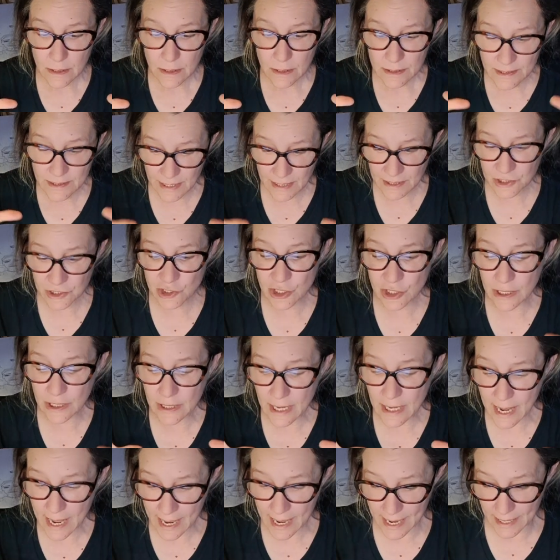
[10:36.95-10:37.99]

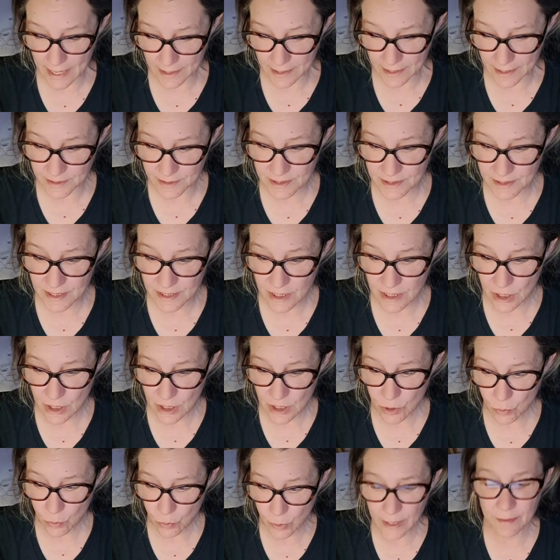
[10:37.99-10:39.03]
section ends
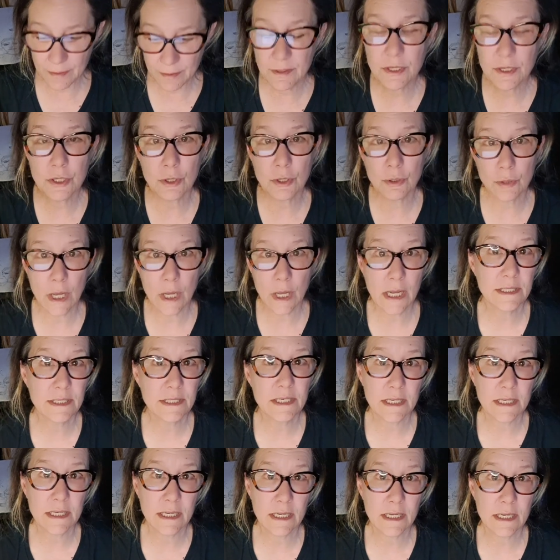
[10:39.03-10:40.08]
with
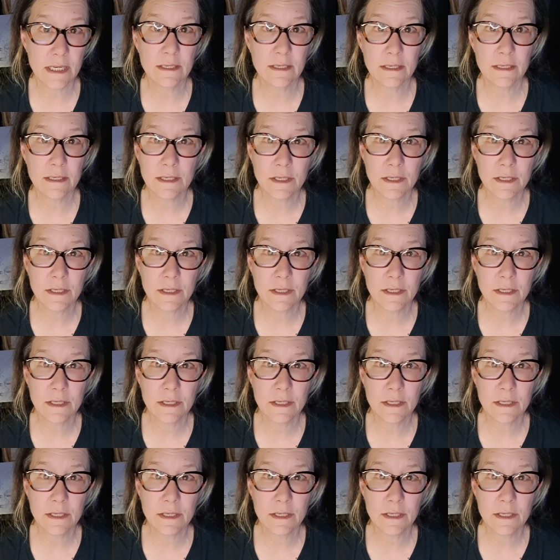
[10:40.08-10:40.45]
Yolanda,